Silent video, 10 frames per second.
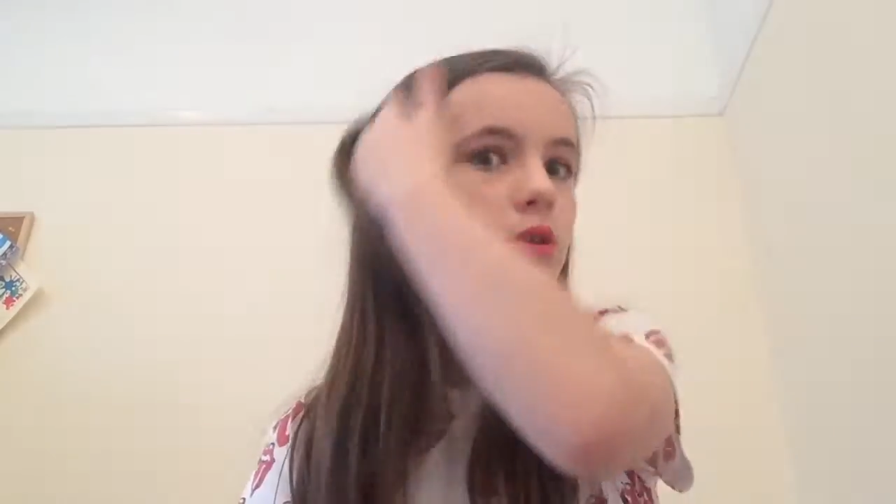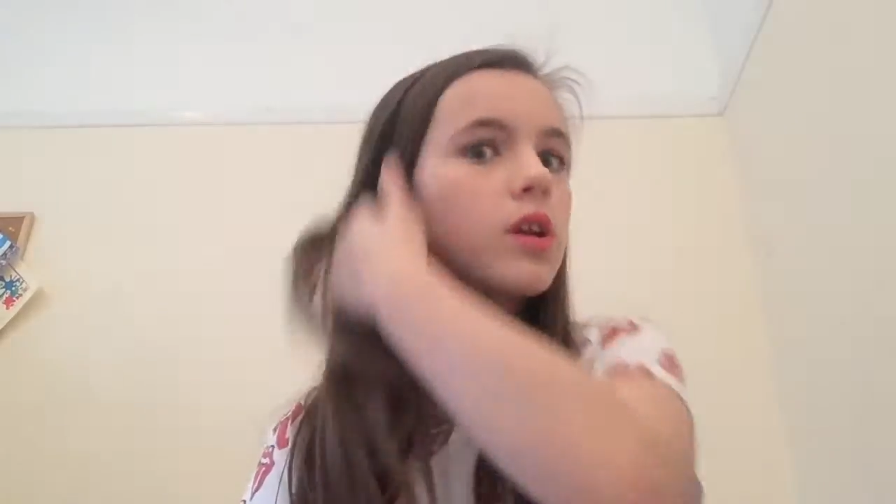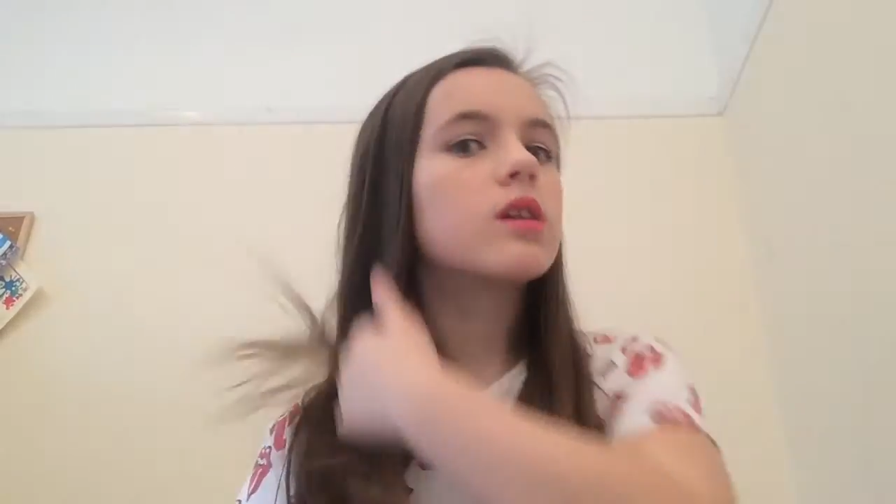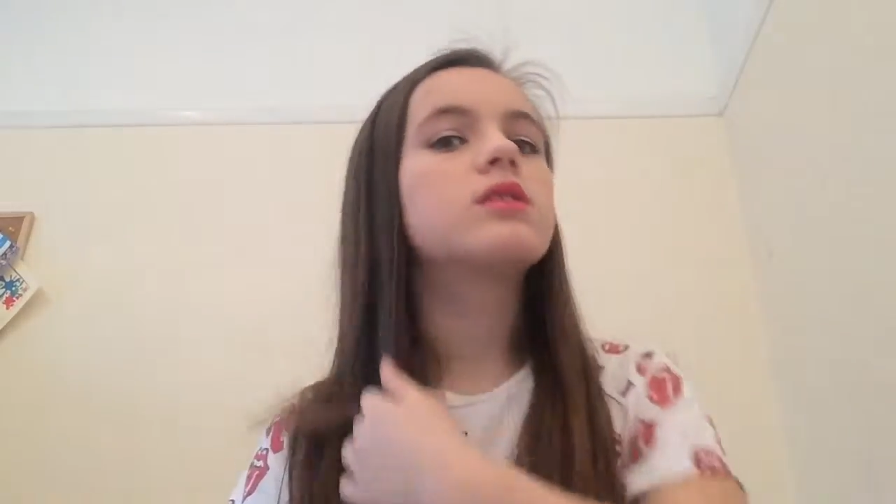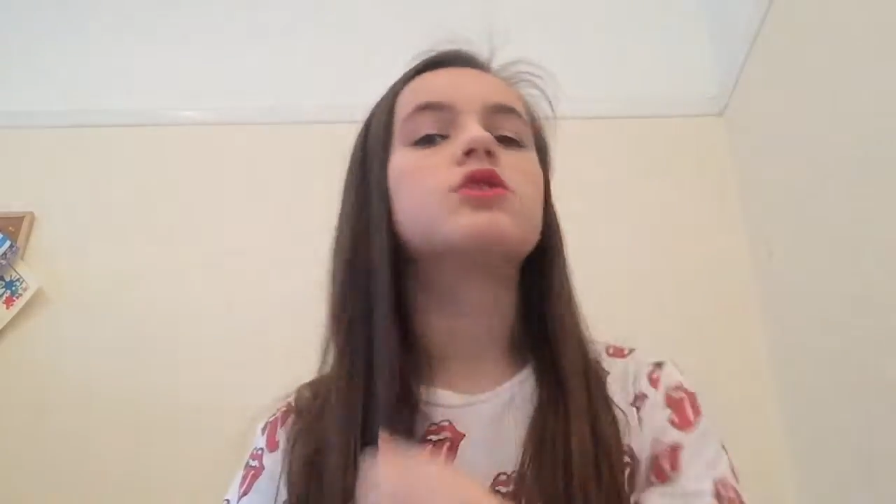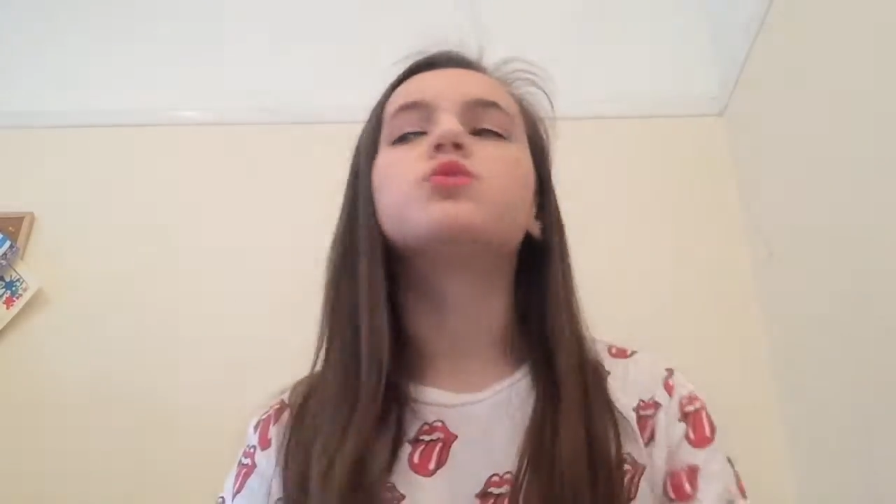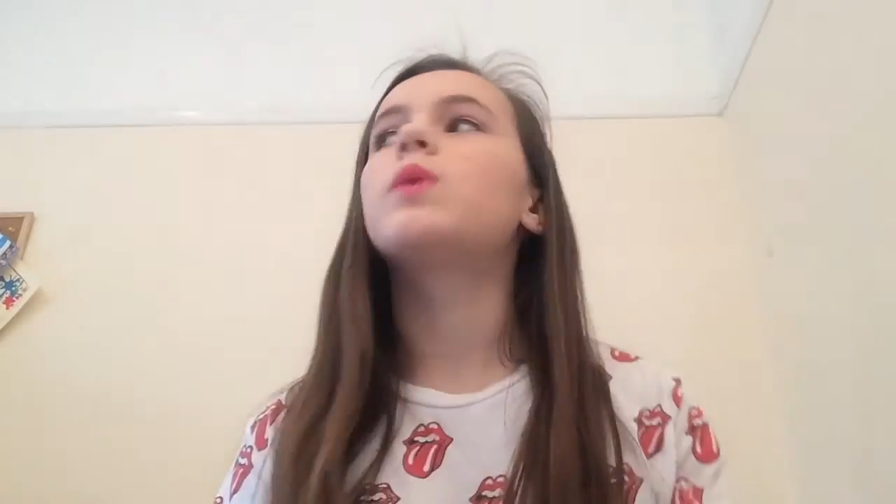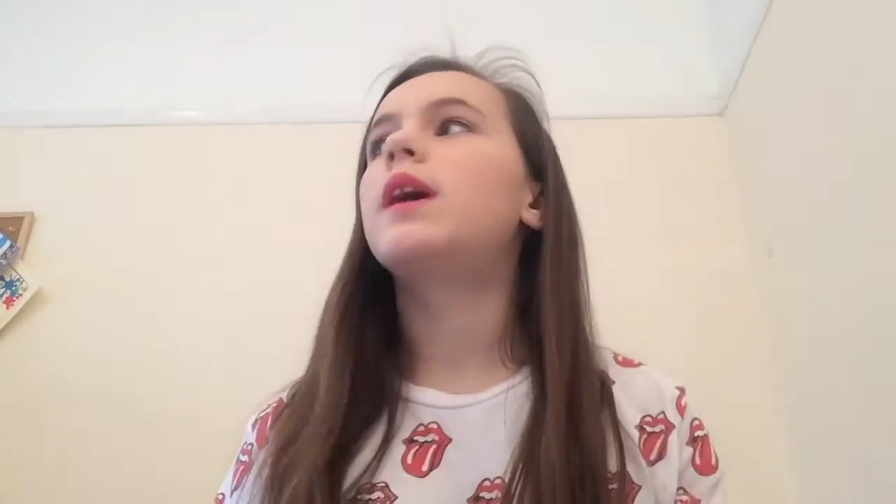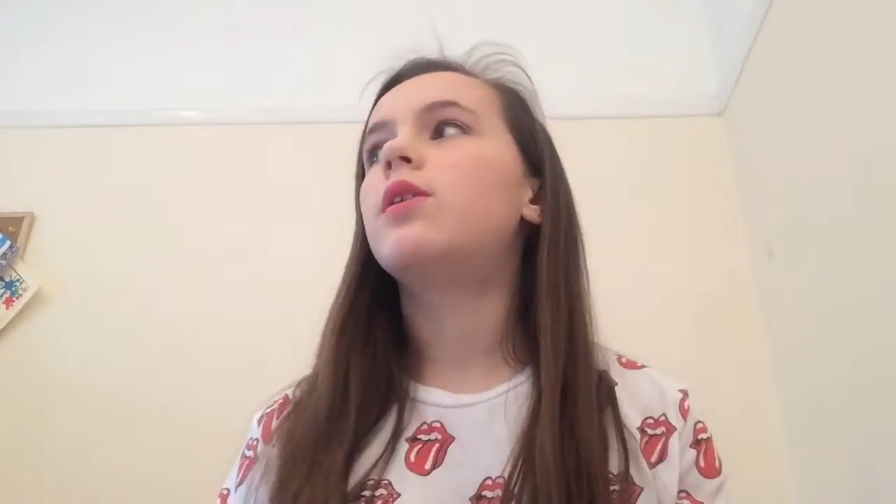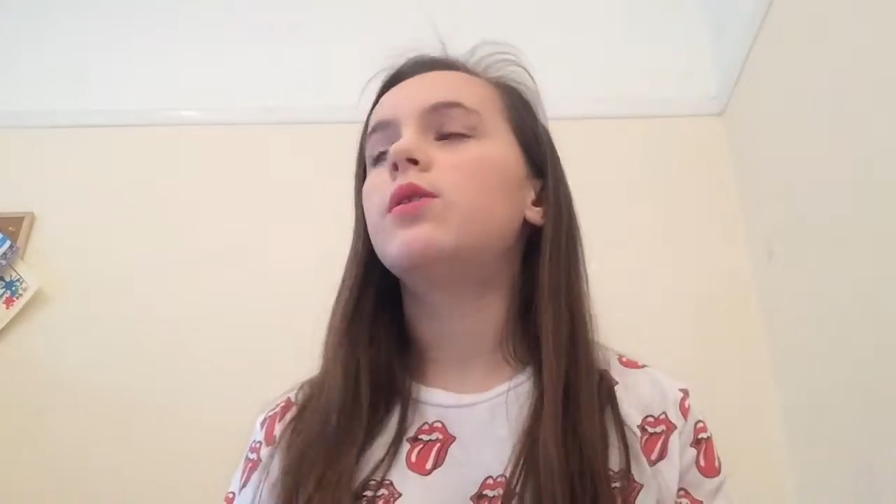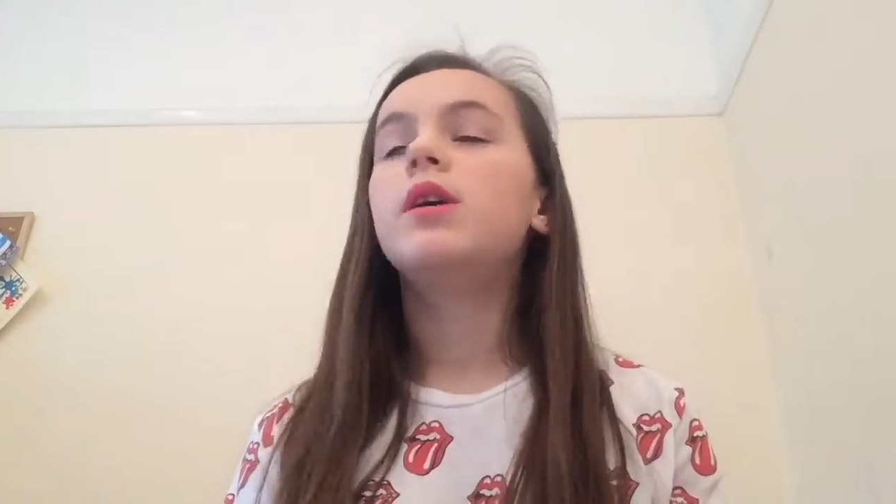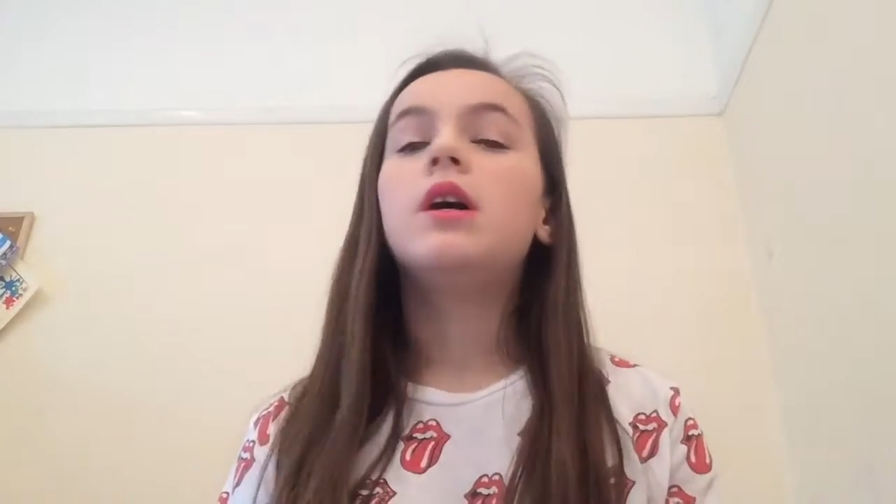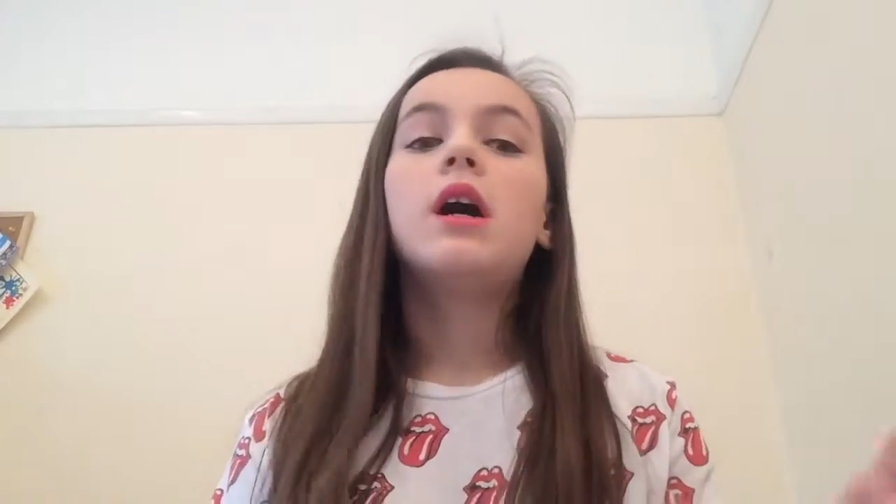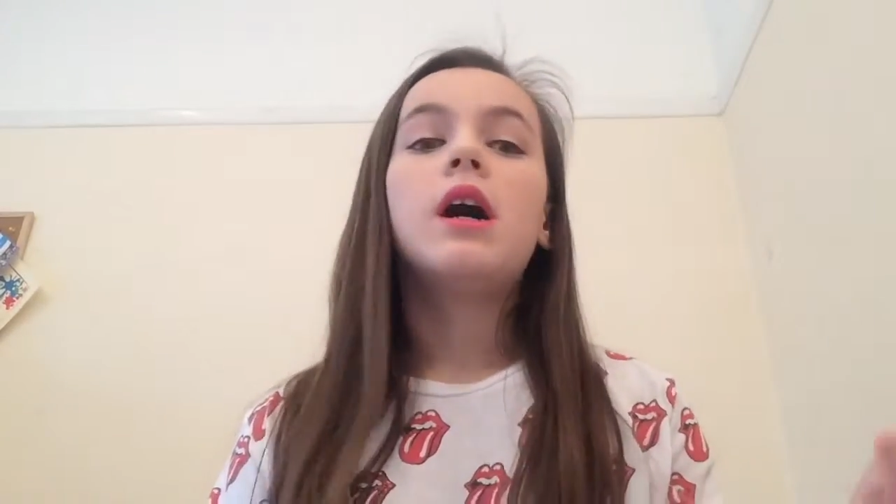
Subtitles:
products as well.